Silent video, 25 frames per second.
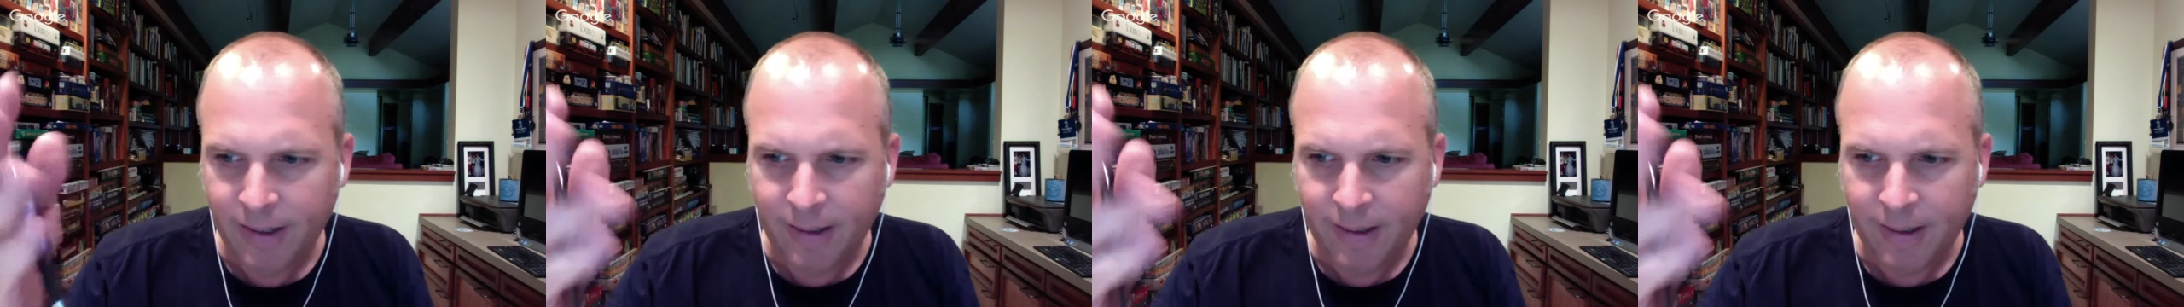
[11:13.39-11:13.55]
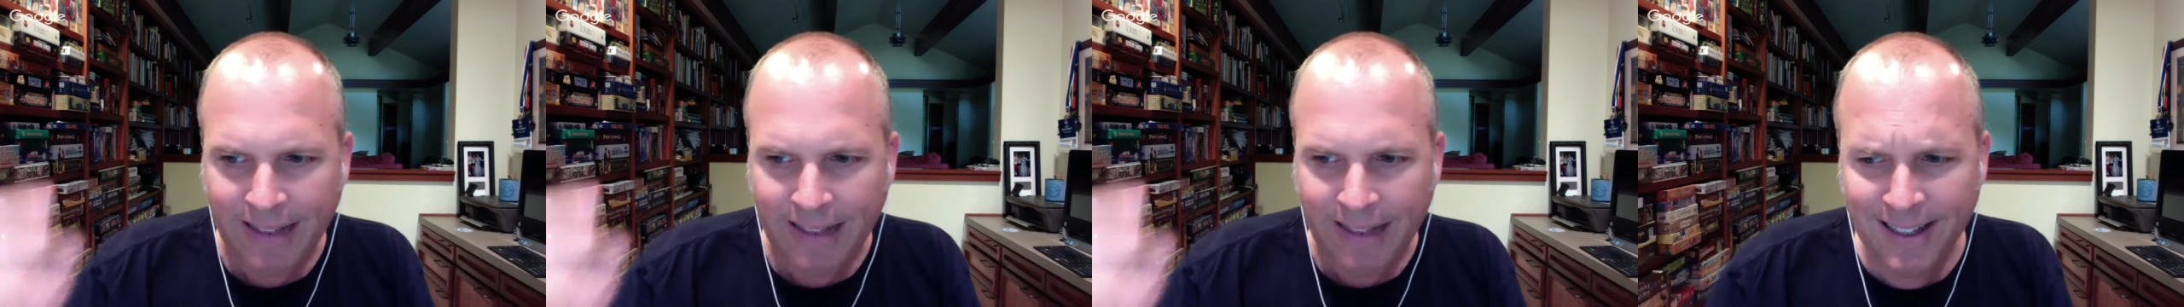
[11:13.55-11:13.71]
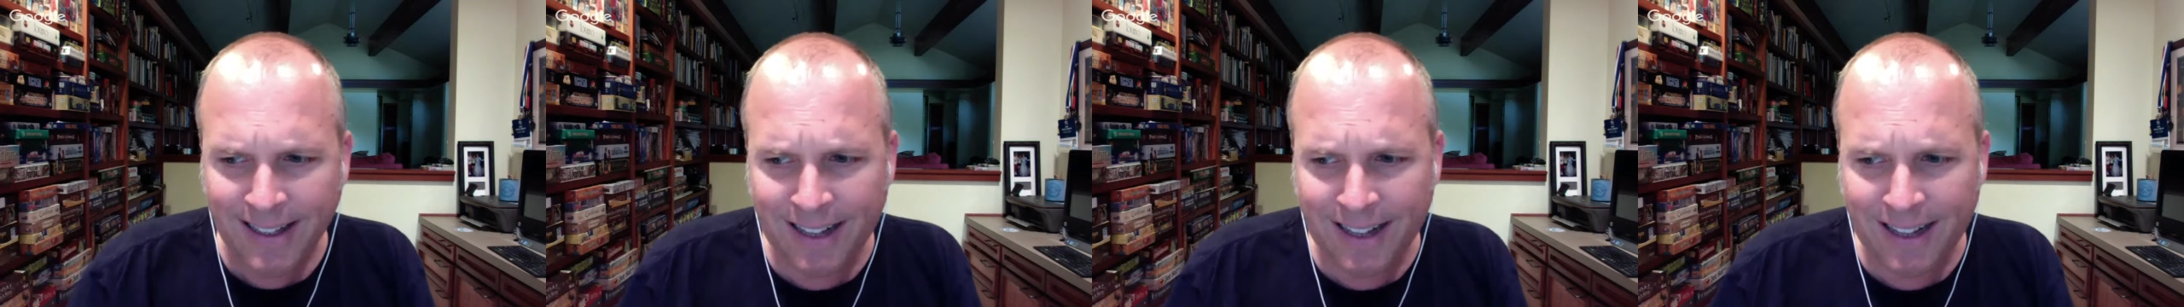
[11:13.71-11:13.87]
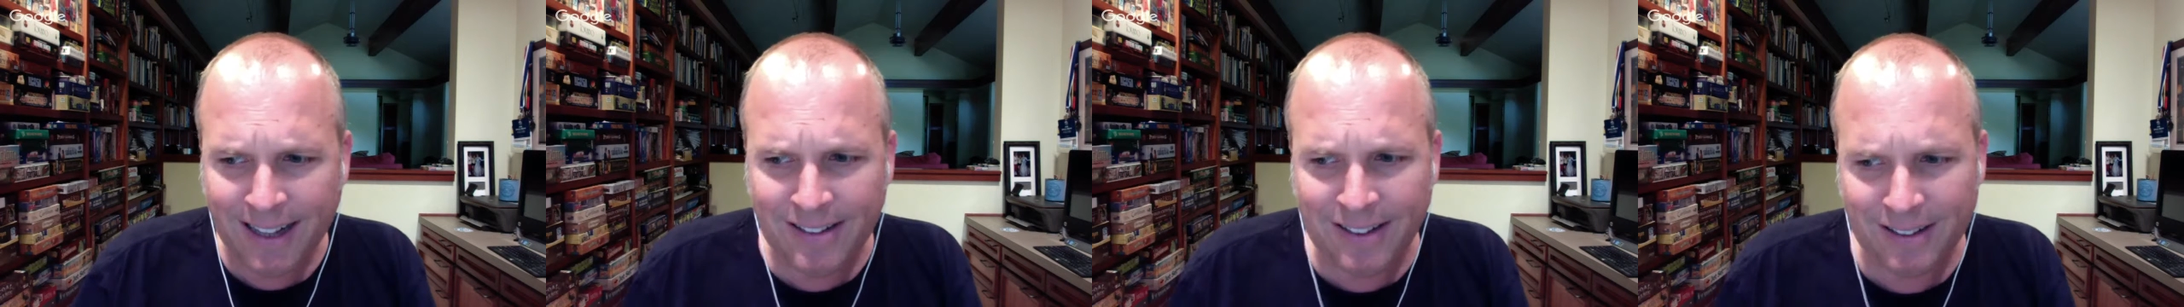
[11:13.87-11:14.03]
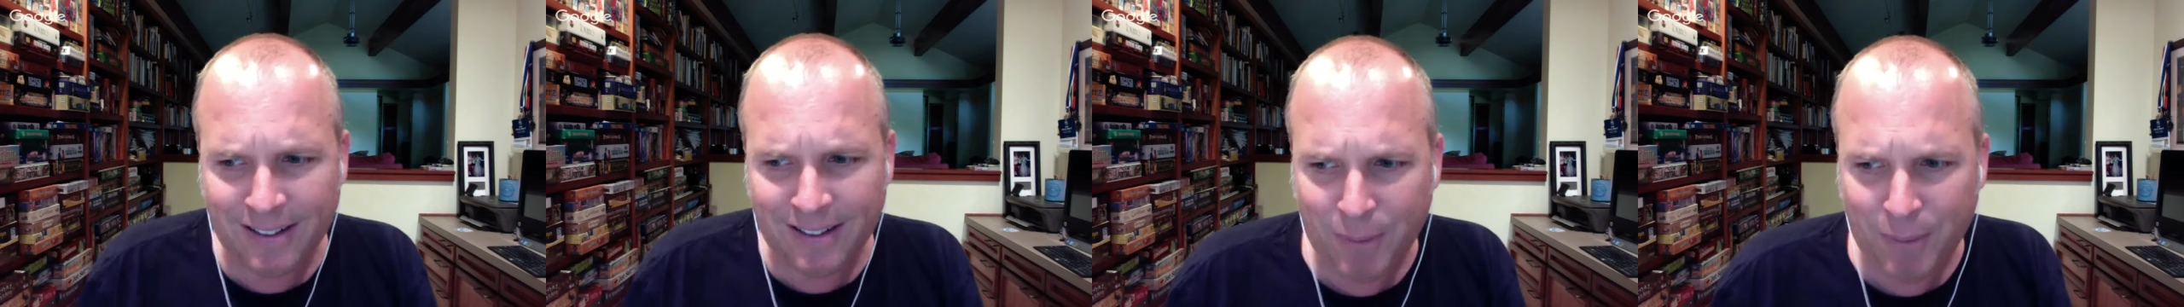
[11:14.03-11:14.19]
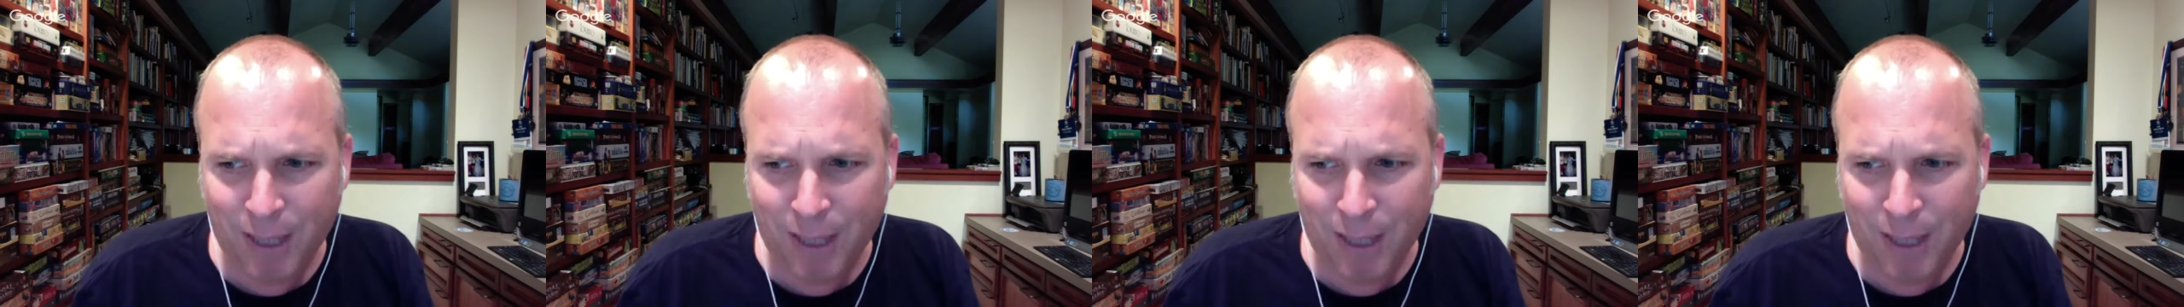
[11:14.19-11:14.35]
I think that's
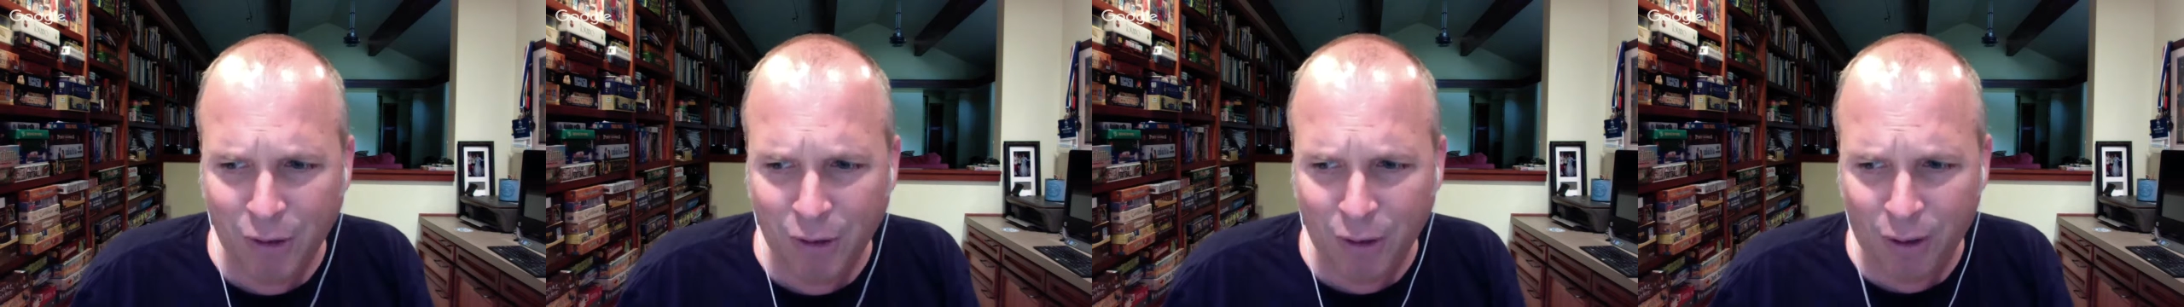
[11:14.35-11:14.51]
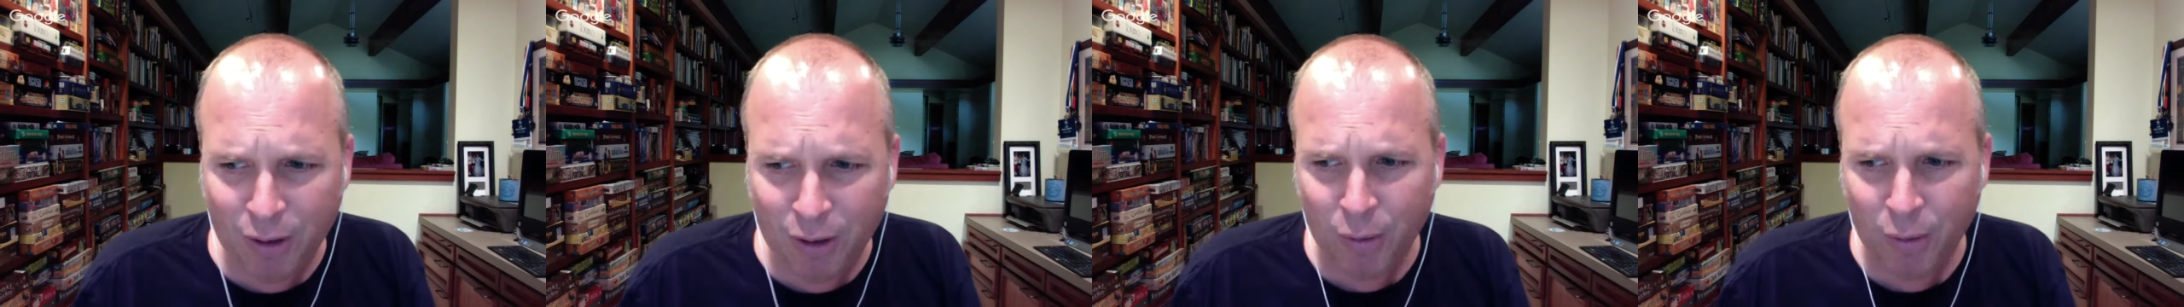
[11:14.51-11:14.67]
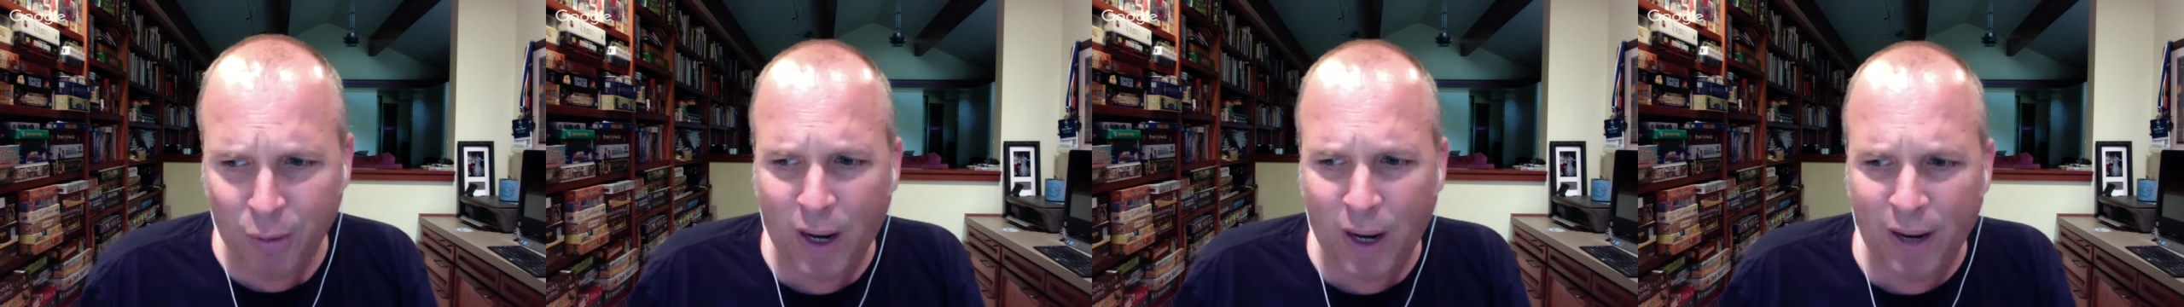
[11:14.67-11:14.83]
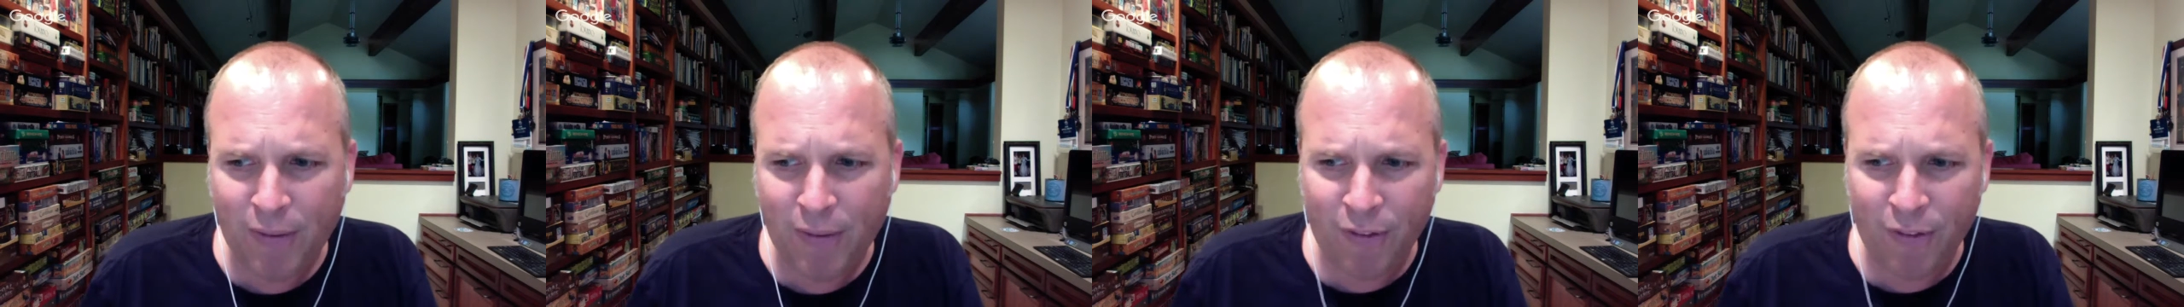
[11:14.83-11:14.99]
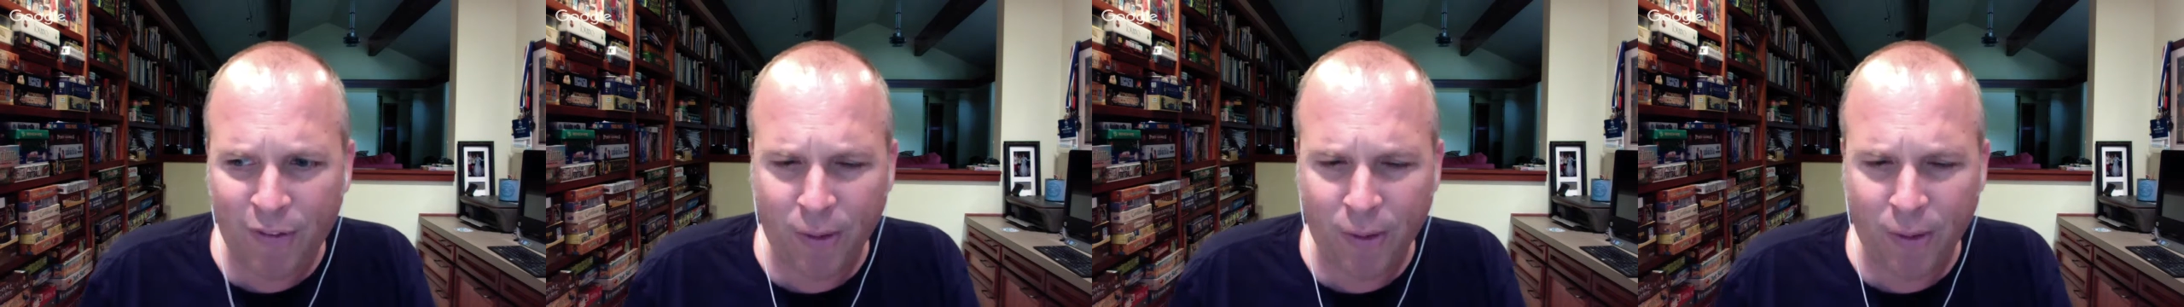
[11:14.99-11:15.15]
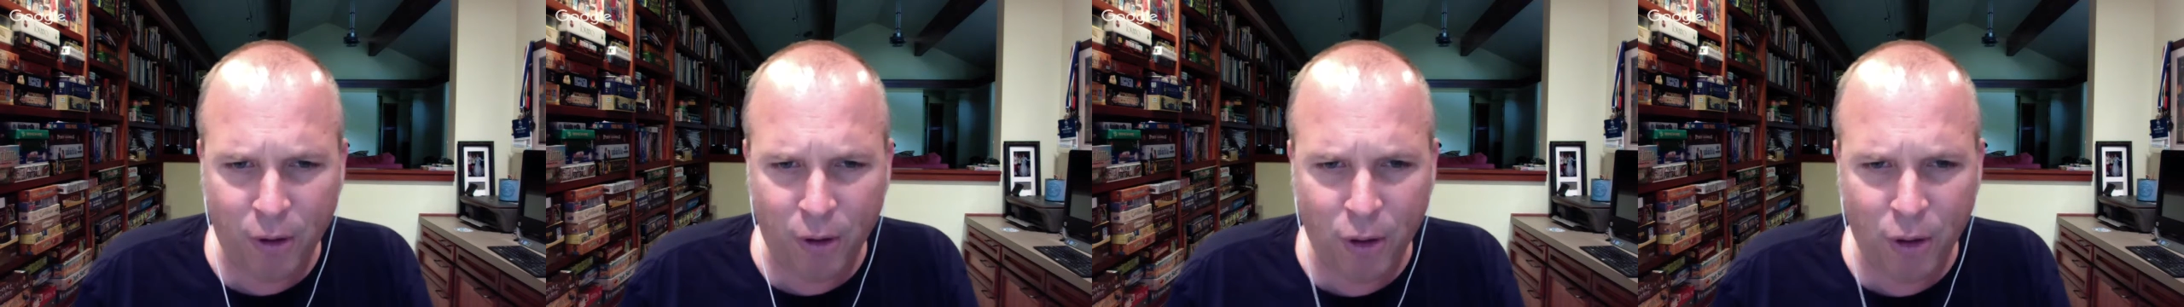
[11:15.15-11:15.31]
a good way
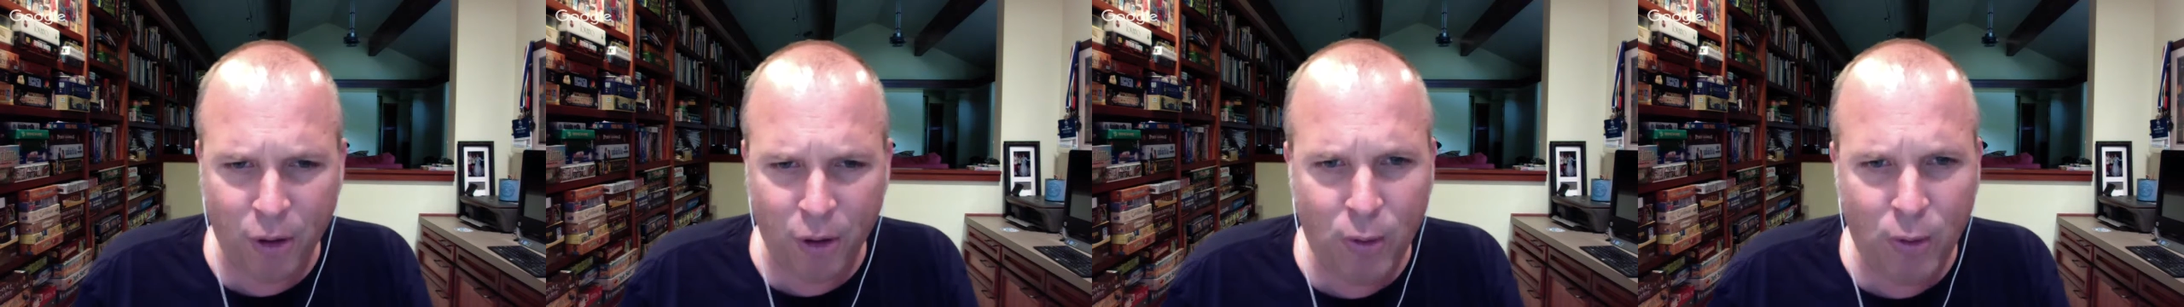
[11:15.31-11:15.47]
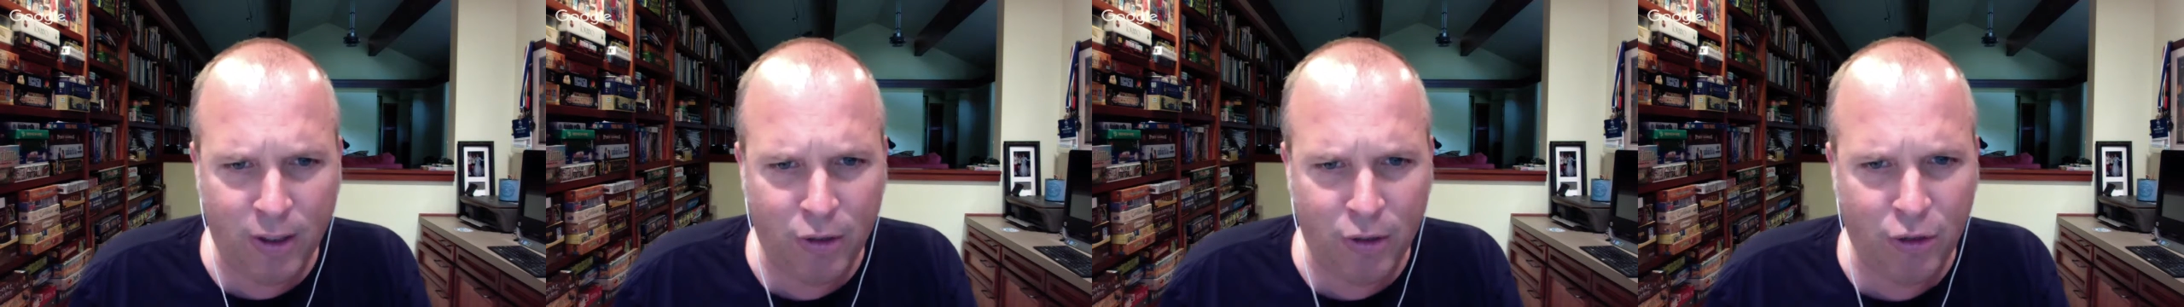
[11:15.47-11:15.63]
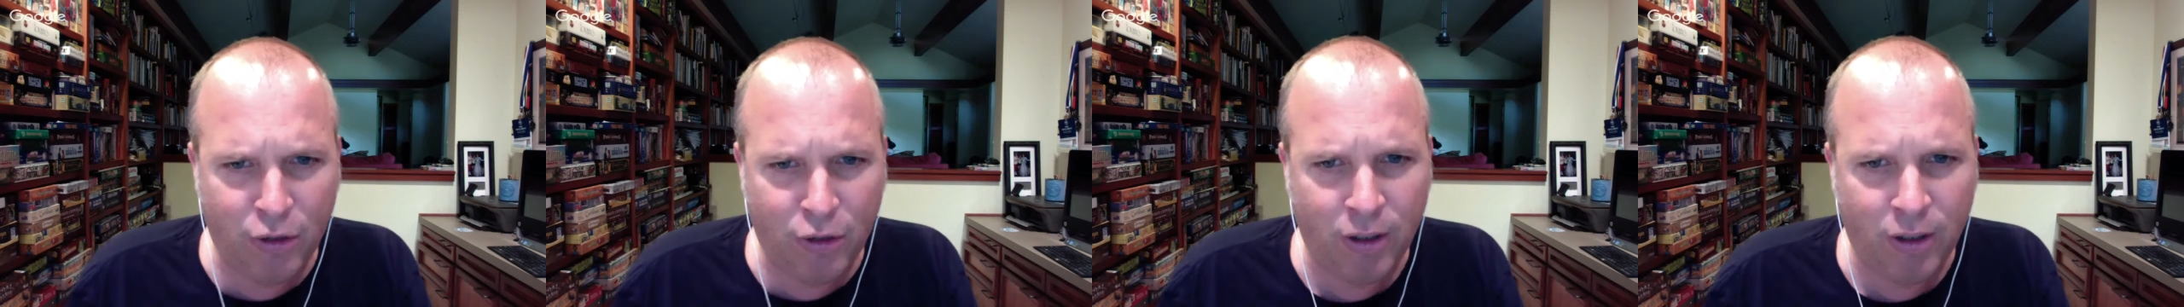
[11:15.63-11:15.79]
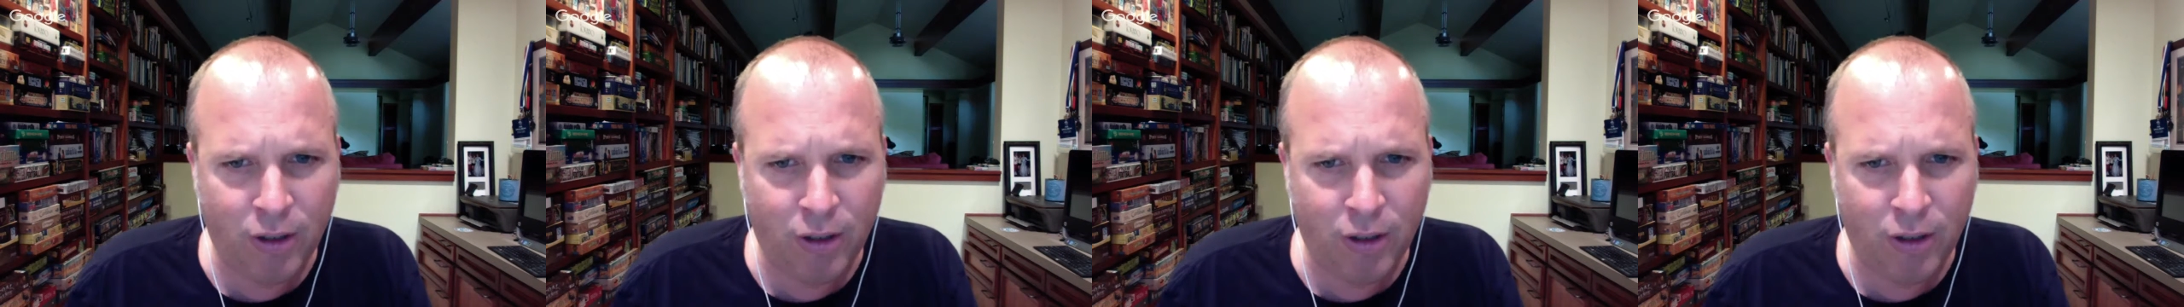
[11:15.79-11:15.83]
for a newish